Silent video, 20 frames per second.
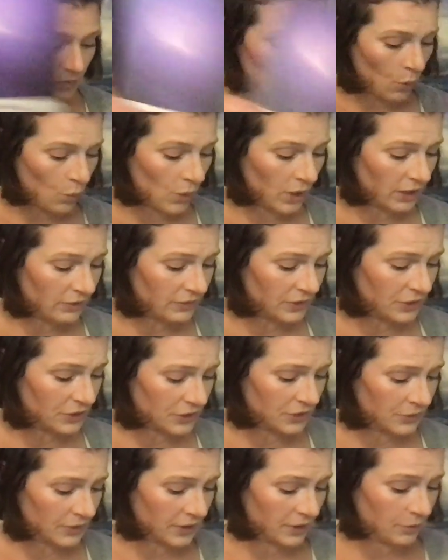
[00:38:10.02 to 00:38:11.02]
Whatever you're
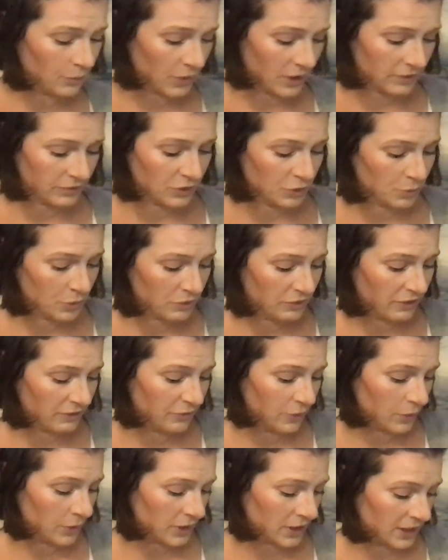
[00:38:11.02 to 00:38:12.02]
doing, whatever you're moving
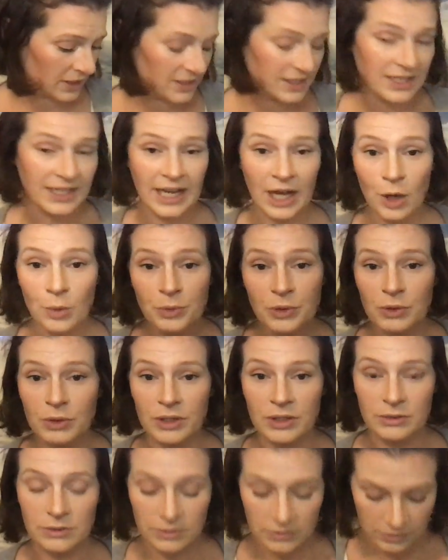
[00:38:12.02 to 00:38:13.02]
forward in, it's going to help you
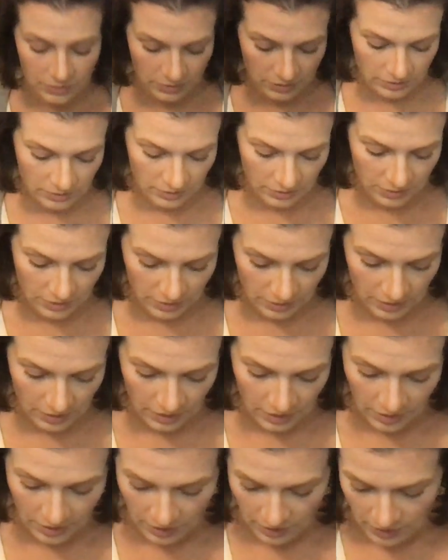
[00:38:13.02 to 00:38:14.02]
heal.
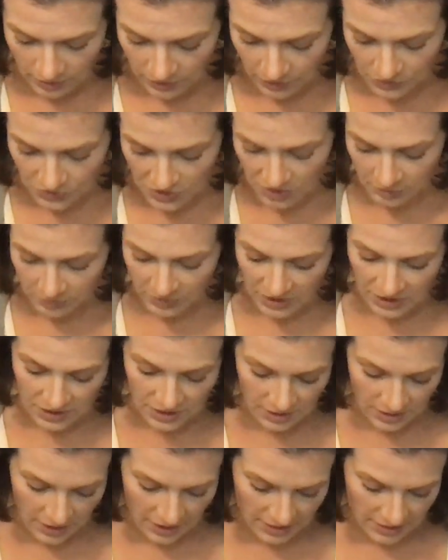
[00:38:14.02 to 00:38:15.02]
There's something
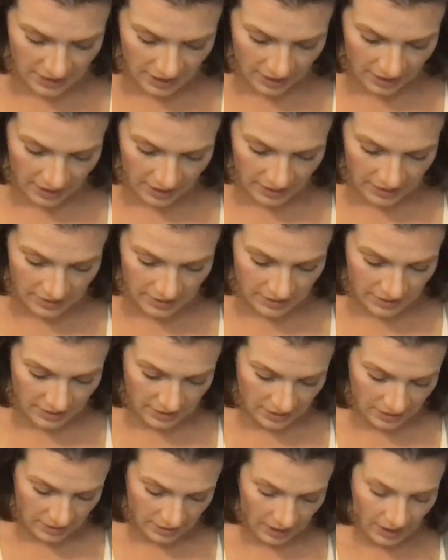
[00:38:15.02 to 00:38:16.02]
to this, guys.
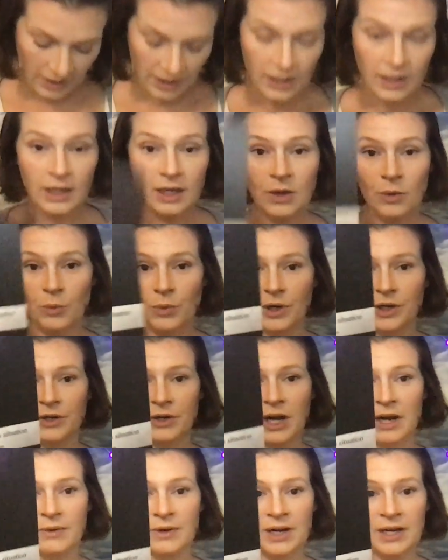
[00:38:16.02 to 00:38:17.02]
Okay? where you're
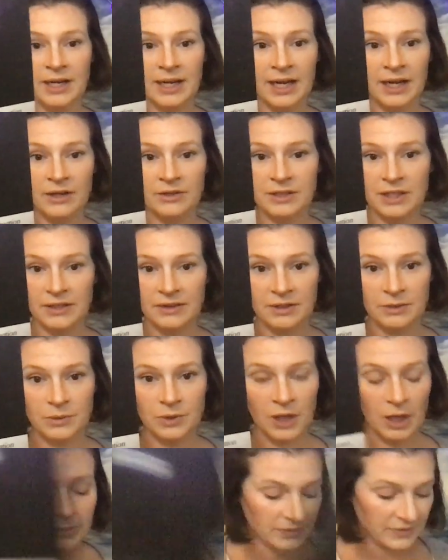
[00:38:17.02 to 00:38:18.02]
at right now, nothing will
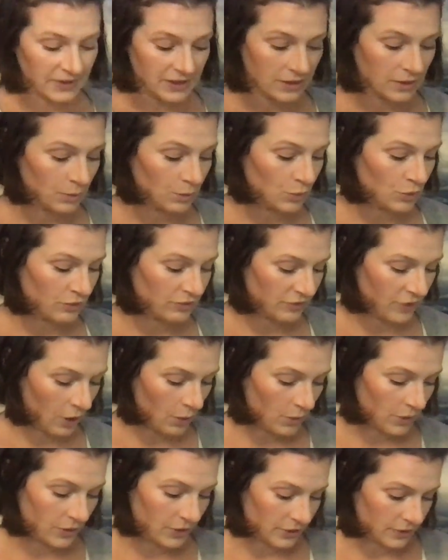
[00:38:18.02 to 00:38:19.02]
come of it. So move
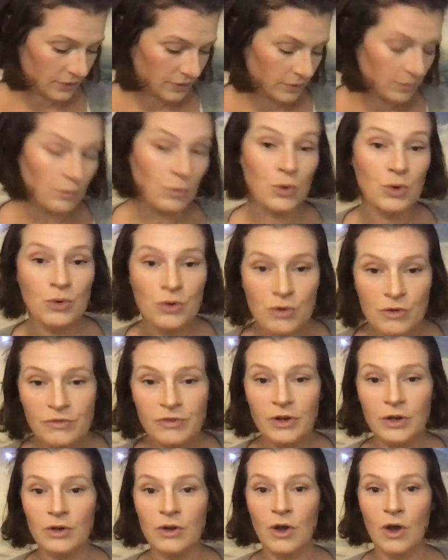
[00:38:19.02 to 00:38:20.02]
forward. Move
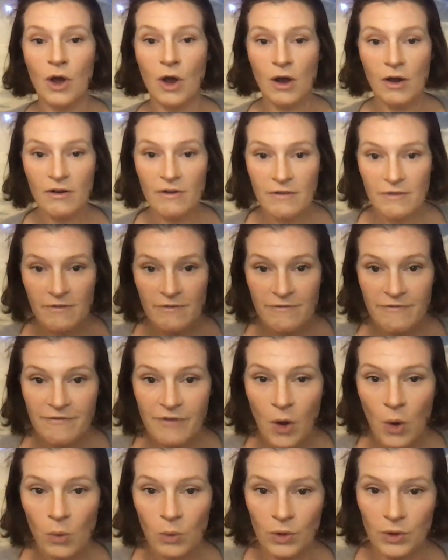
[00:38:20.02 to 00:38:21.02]

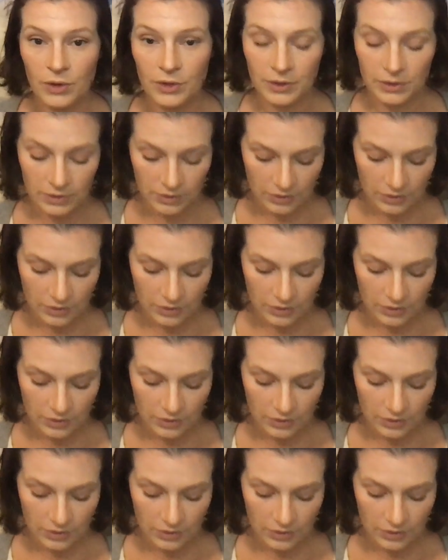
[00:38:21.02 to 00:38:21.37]
forward.